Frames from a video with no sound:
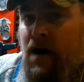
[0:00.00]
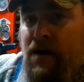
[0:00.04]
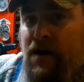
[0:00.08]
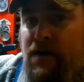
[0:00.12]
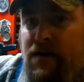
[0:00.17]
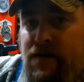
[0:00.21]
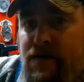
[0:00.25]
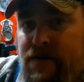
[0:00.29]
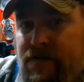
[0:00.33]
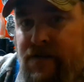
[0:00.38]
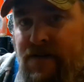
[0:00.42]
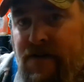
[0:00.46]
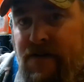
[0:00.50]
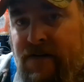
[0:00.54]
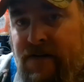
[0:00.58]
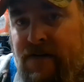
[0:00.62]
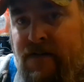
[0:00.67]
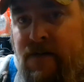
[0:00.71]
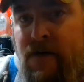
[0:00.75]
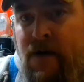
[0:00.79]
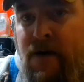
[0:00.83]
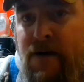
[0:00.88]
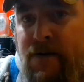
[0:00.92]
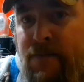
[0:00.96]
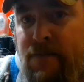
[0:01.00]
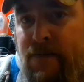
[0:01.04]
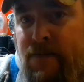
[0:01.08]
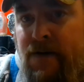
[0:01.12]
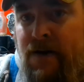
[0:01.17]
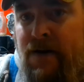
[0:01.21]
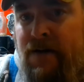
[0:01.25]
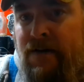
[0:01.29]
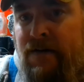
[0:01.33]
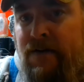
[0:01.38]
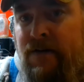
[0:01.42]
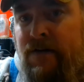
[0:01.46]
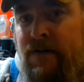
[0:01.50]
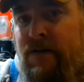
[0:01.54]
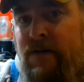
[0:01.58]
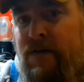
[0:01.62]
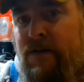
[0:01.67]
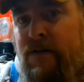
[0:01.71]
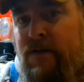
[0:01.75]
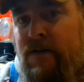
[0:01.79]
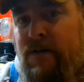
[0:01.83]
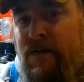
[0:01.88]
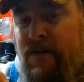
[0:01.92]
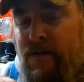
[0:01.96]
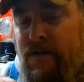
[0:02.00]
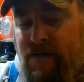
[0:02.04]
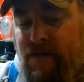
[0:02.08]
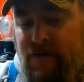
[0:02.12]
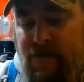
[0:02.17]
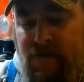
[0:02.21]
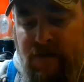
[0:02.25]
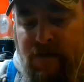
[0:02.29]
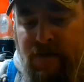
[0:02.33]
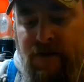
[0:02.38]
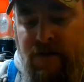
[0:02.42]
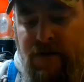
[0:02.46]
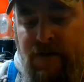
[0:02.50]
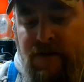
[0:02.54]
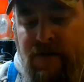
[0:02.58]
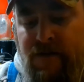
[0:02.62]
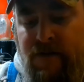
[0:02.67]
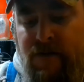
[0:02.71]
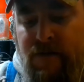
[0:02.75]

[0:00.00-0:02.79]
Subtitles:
use these quite a bit. These